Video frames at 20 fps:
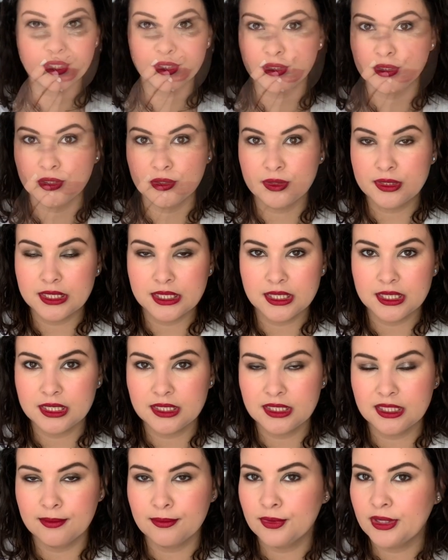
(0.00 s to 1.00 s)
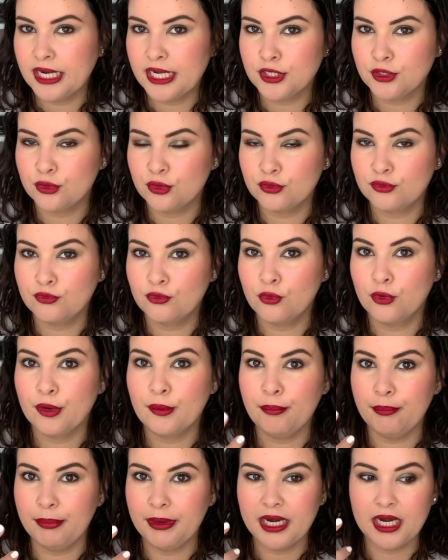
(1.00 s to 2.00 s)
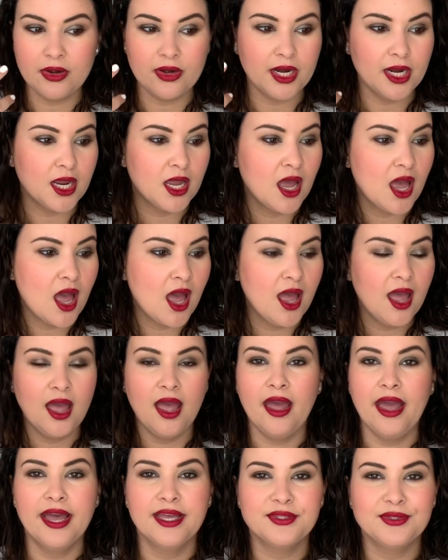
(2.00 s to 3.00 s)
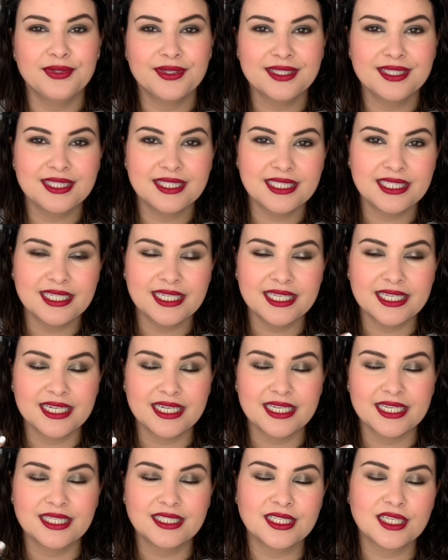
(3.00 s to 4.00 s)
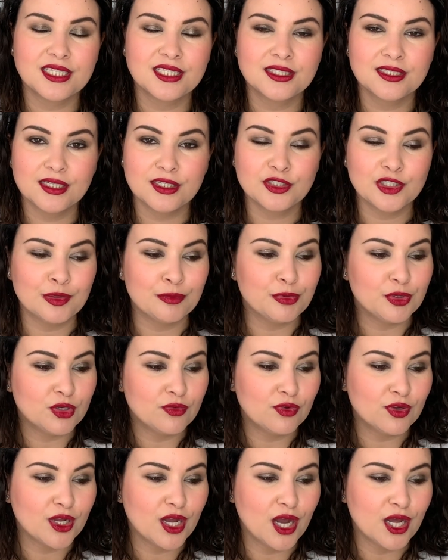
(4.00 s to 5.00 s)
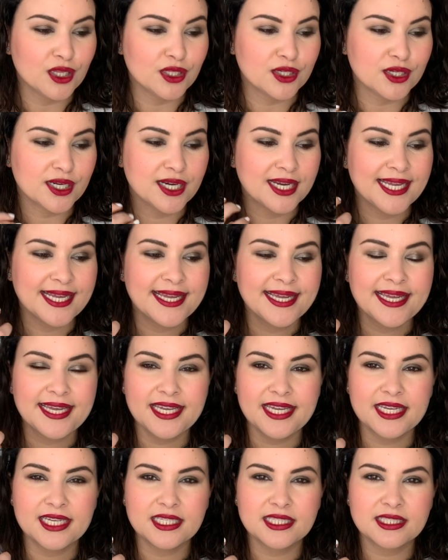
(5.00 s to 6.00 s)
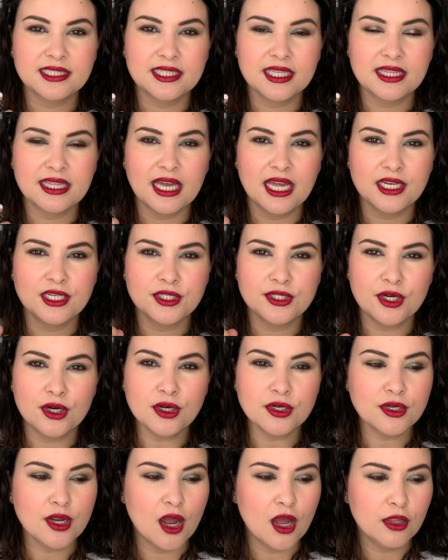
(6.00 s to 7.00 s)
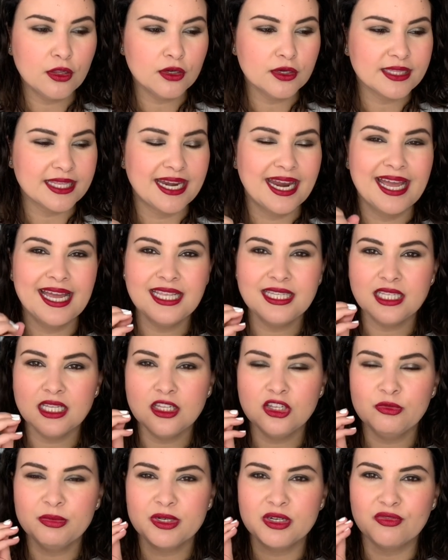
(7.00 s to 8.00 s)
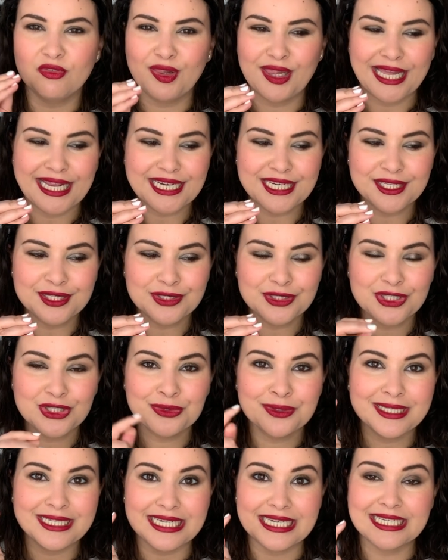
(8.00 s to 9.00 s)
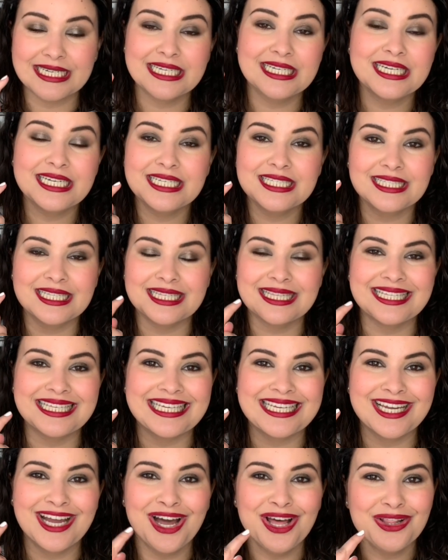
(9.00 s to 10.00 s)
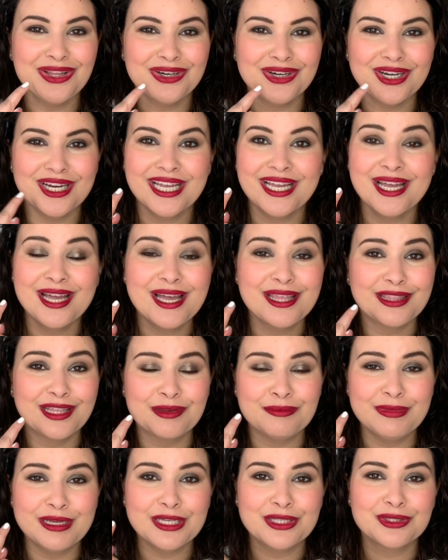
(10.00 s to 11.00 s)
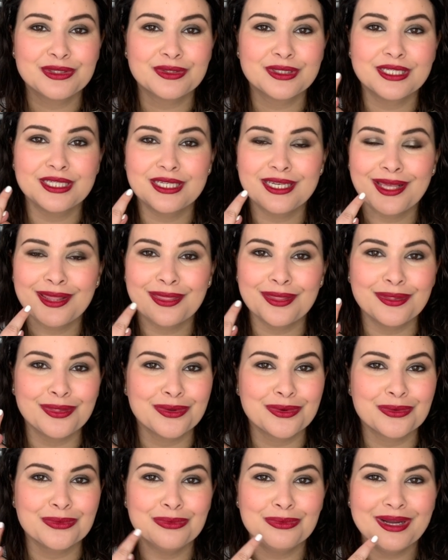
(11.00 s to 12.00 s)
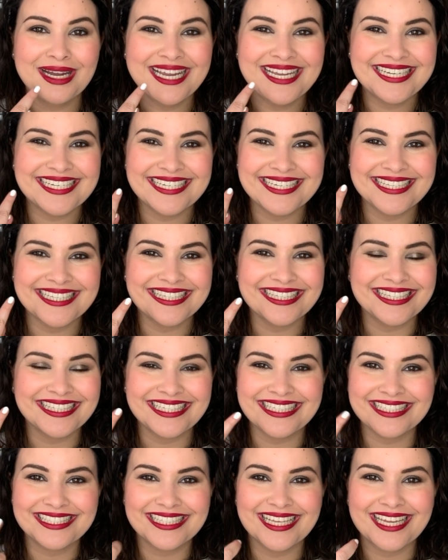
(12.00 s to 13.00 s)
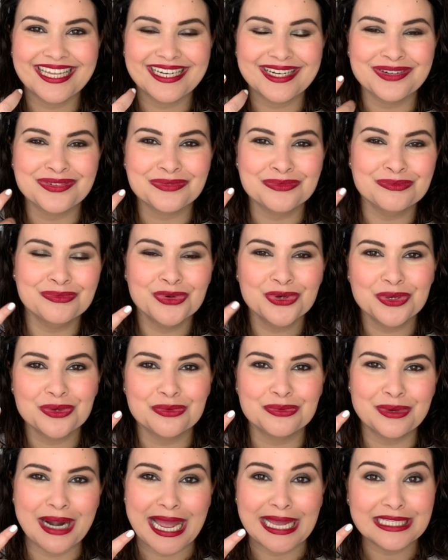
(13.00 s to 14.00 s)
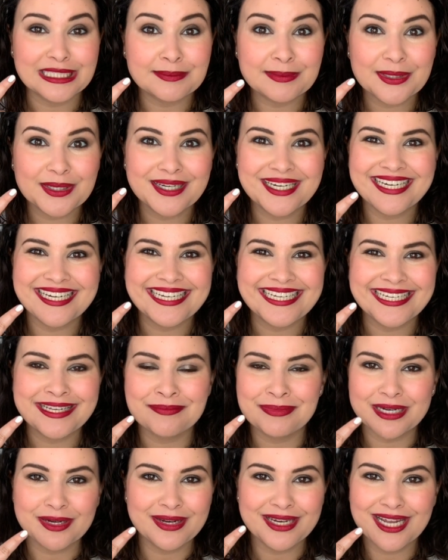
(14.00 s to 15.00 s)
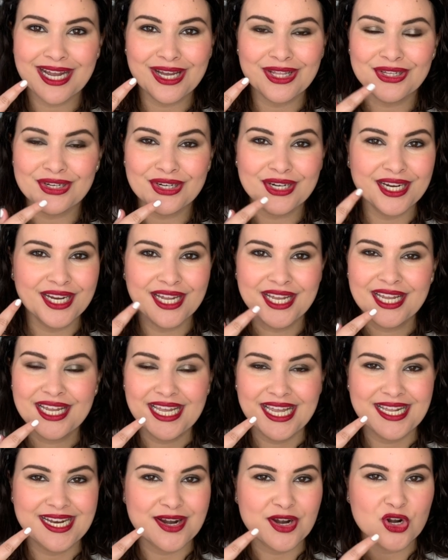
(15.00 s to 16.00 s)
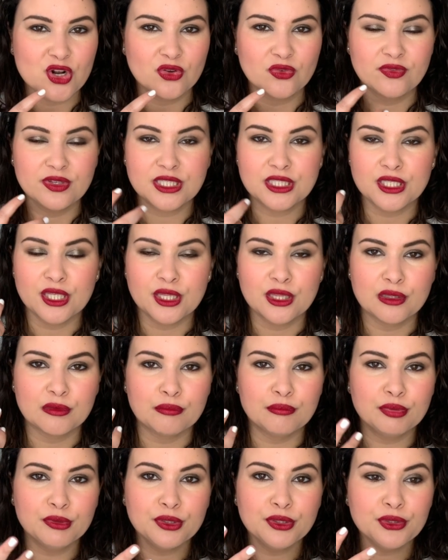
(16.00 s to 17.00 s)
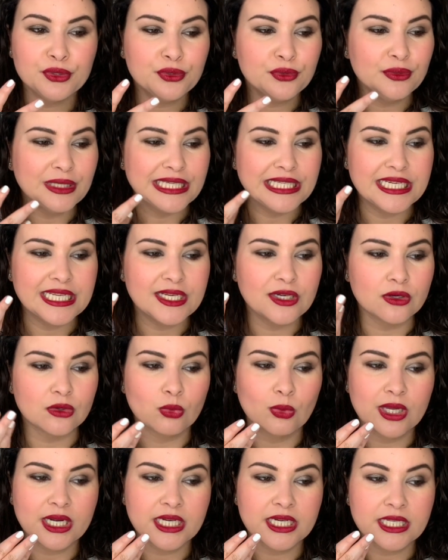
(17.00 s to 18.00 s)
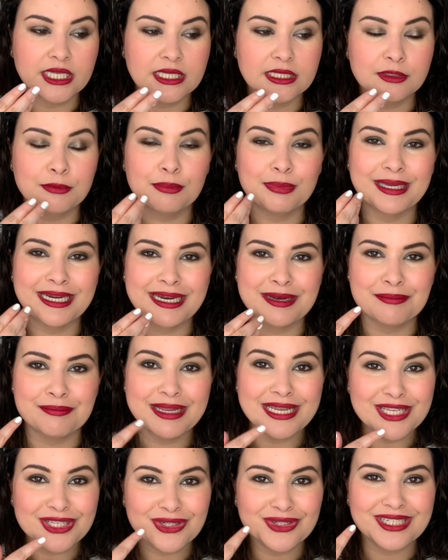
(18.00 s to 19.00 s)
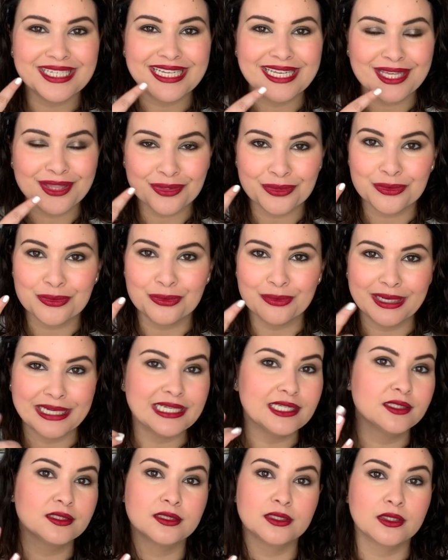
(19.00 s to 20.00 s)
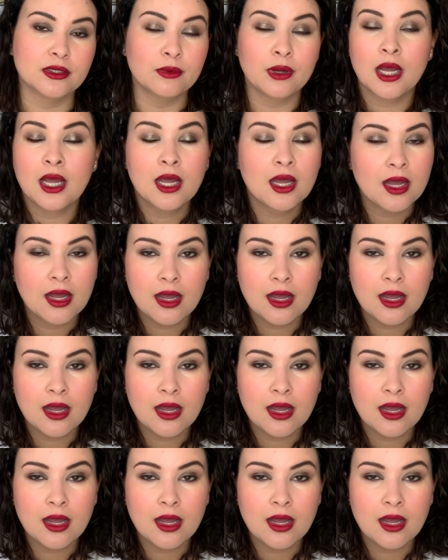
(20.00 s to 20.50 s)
So this is number eight two four, Berry. As you can see, it is such a beautiful color. It's that dark color that has a little bit of lightness to it, and it is the color that makes your teeth look white. It, it's that more raspberry berry color, and I don't know if it's the blue in it or what it is, but it makes your teeth look white. So,